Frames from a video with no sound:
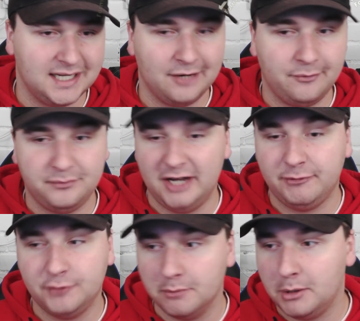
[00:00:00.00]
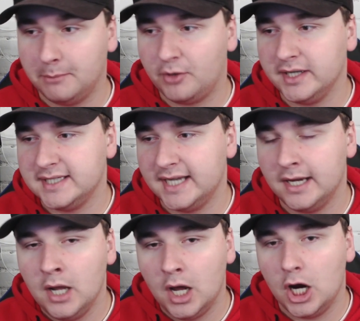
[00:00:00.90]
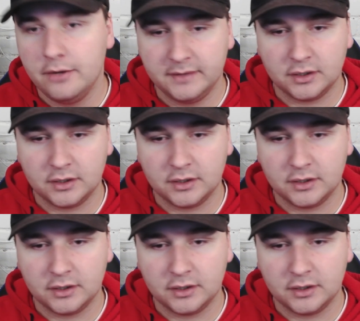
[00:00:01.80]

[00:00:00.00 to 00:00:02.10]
Now, their foot mob rating over the